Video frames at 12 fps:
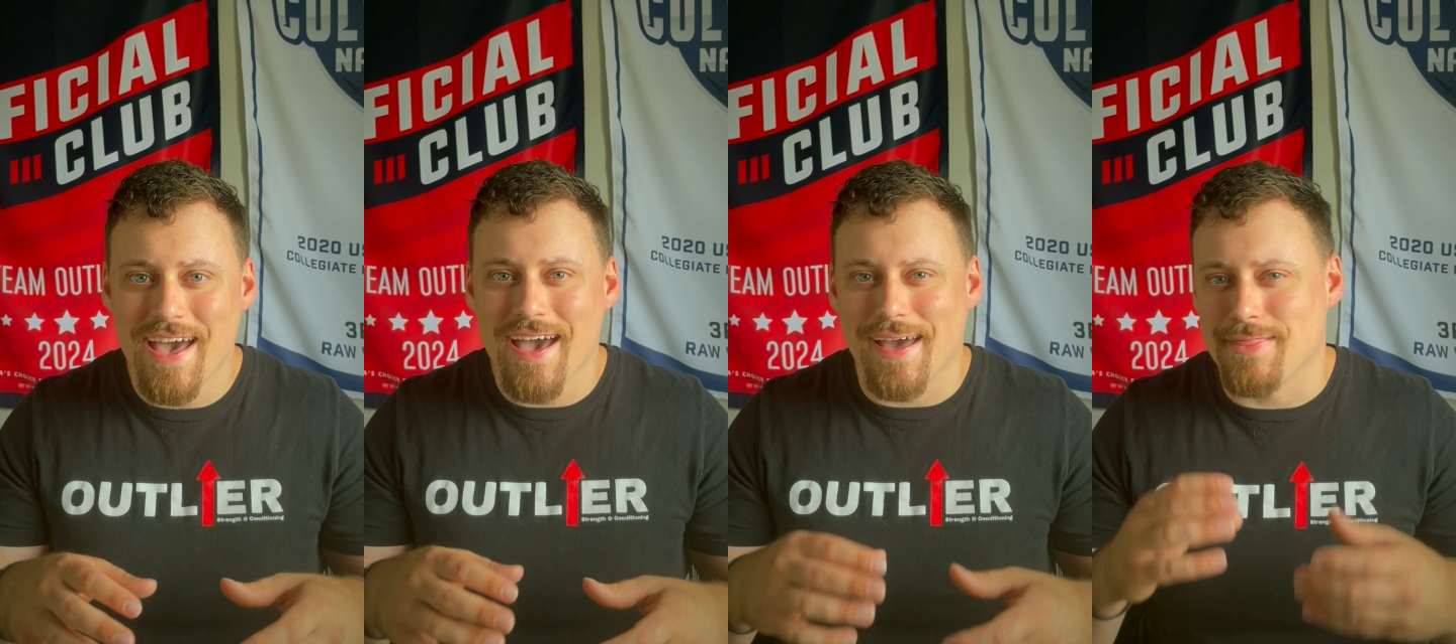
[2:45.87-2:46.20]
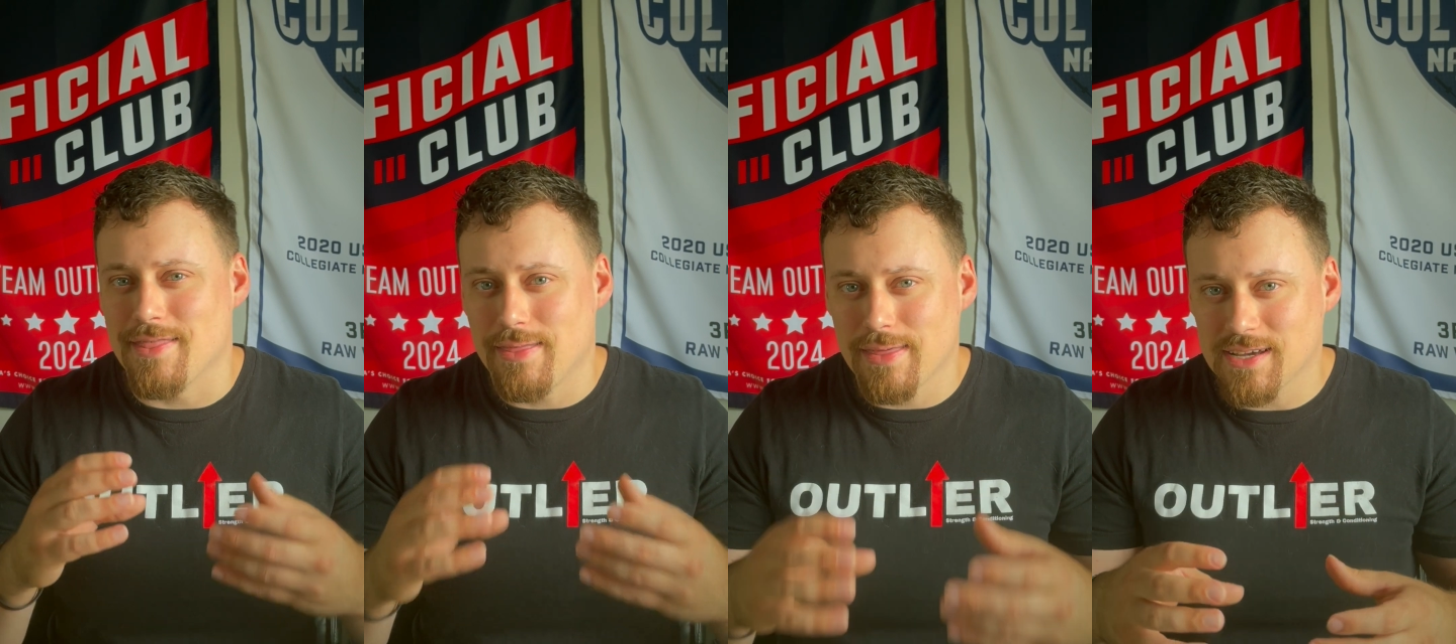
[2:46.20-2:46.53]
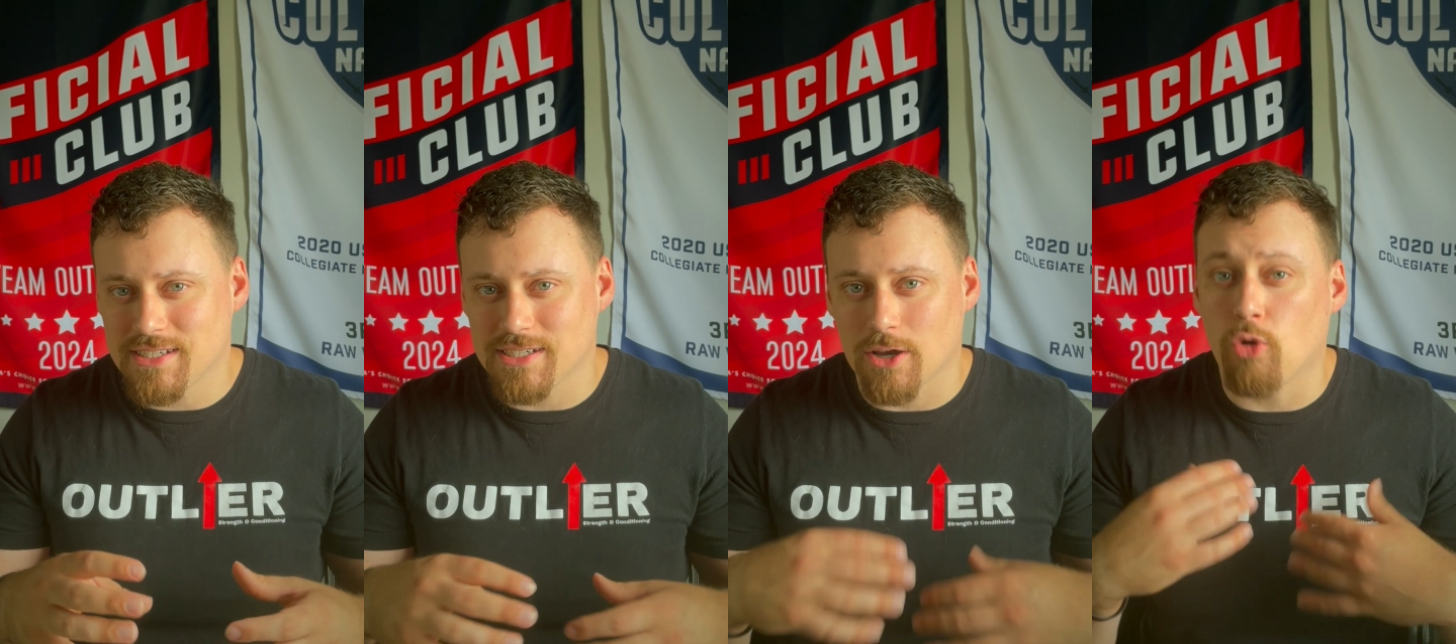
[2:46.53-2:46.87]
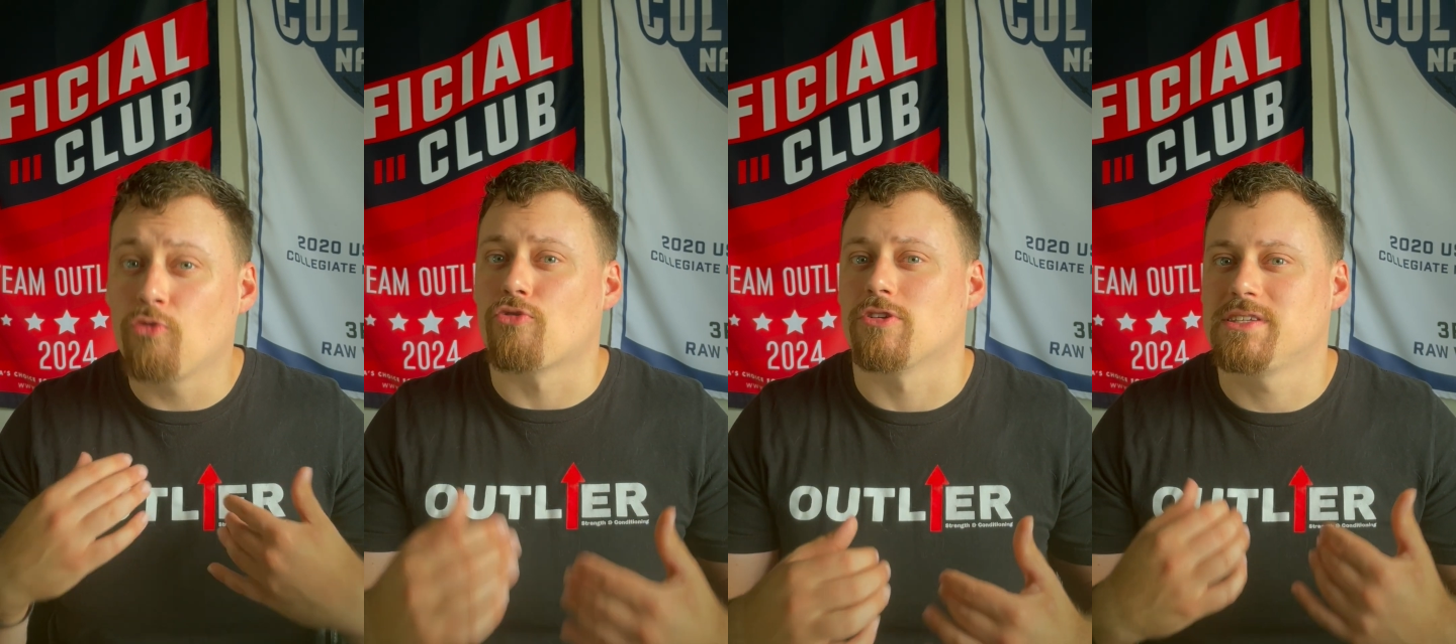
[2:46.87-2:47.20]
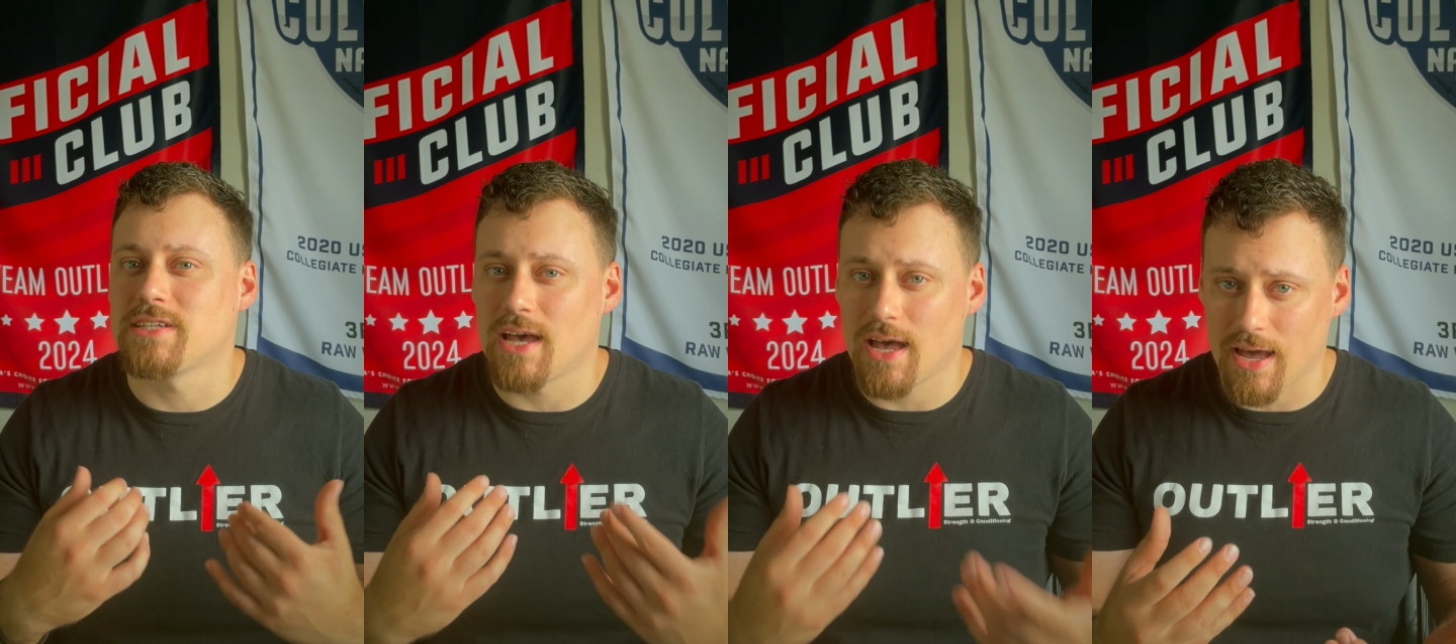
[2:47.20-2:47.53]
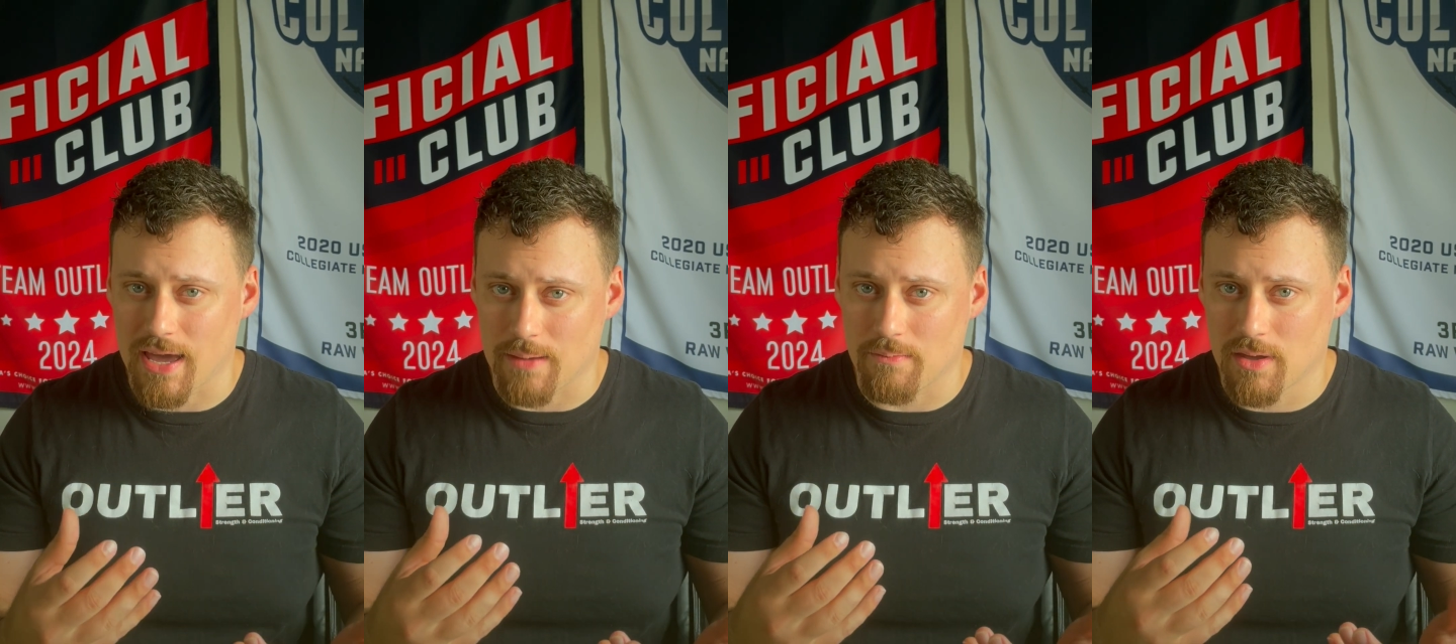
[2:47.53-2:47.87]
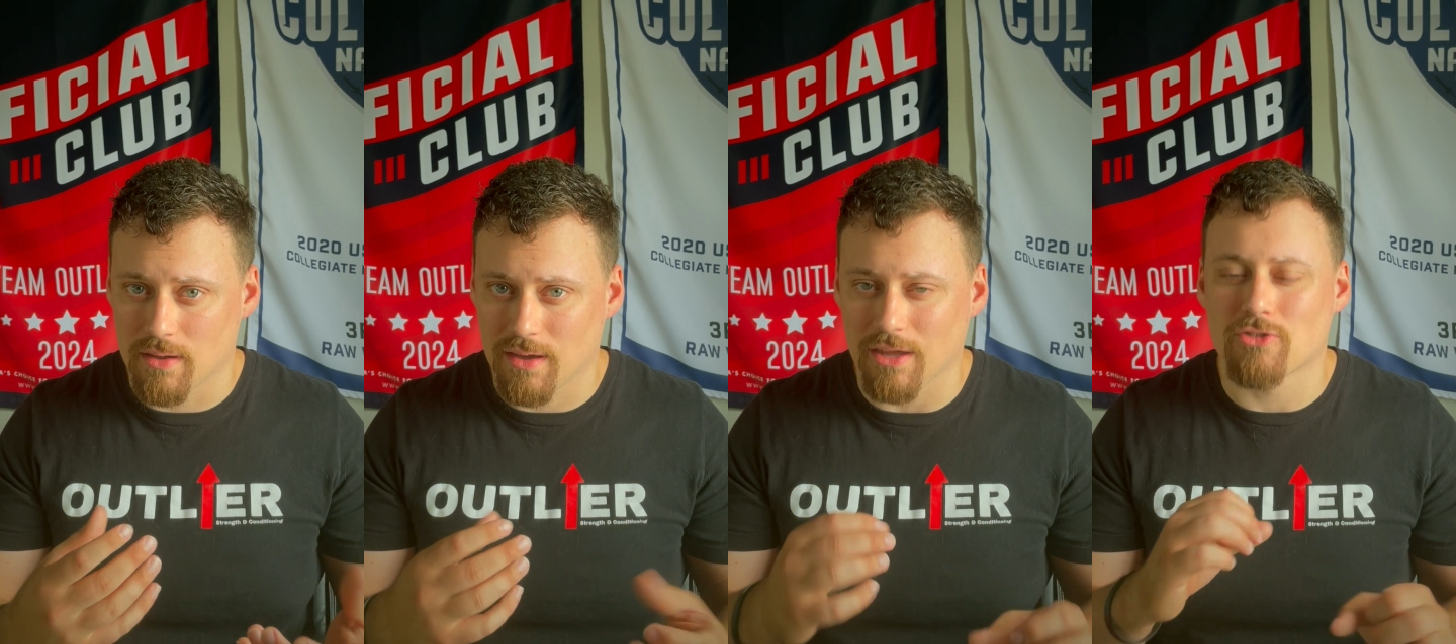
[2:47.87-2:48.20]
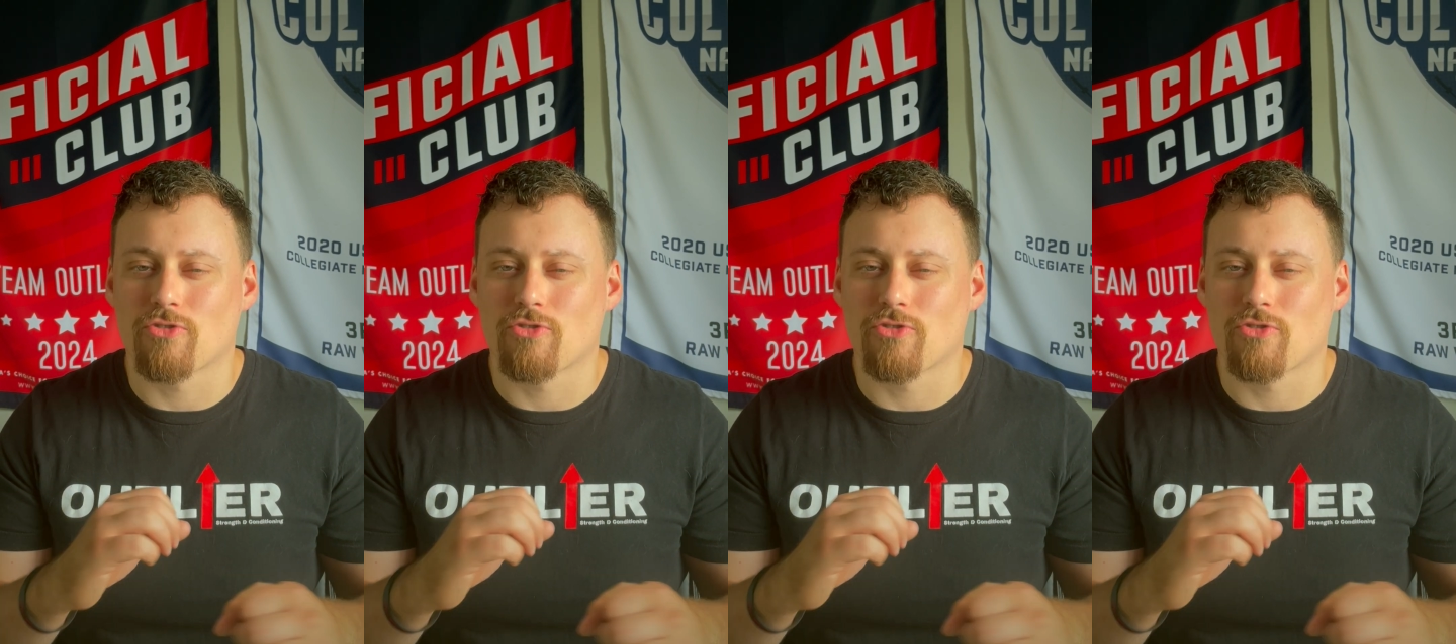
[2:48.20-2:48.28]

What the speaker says: And this over time can